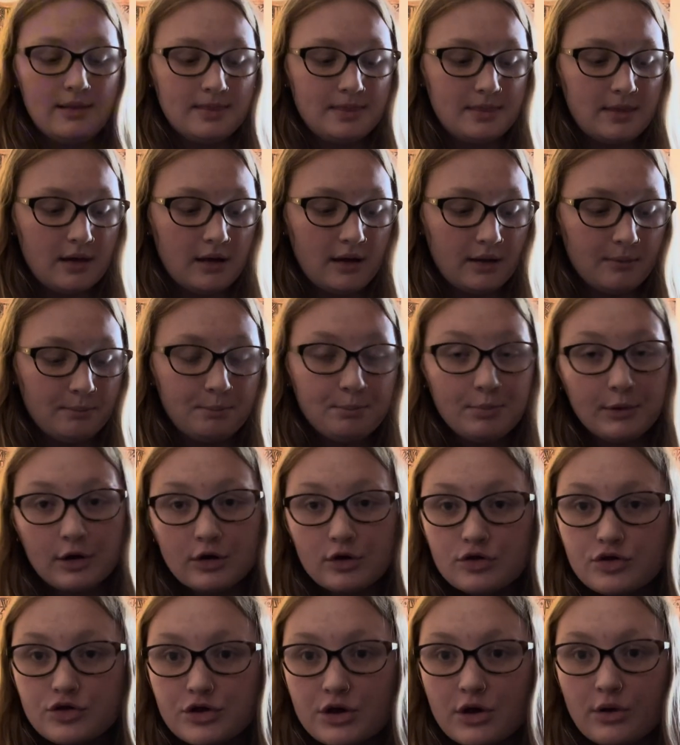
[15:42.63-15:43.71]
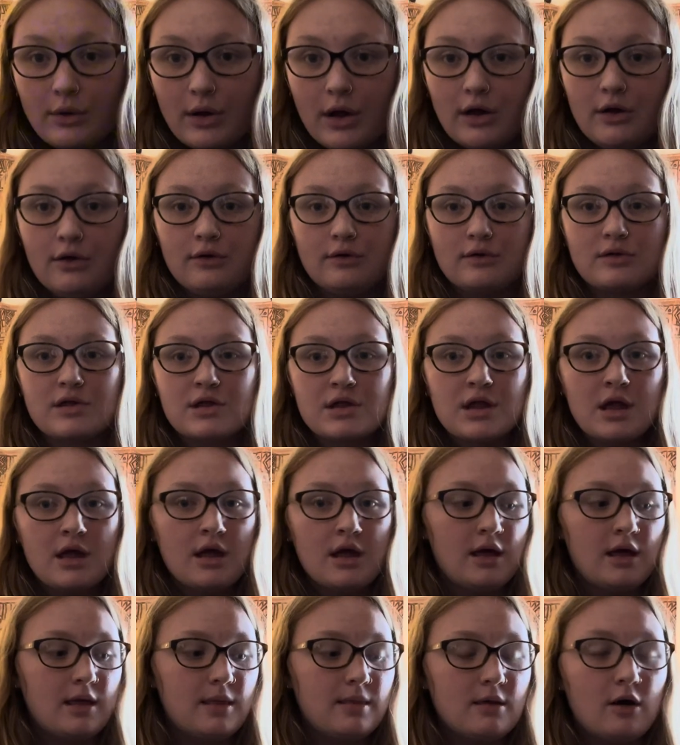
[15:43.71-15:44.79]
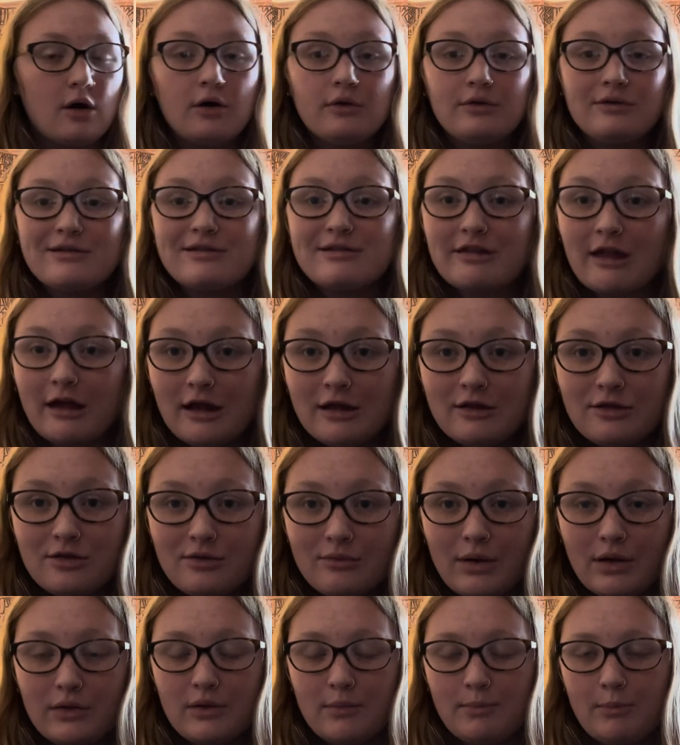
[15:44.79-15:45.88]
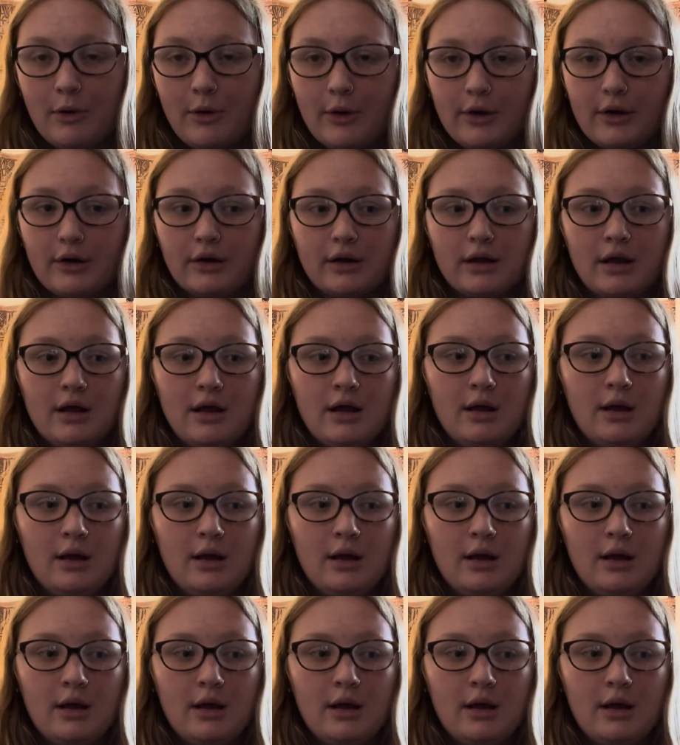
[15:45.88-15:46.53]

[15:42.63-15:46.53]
the bird show host, all the signs around the park,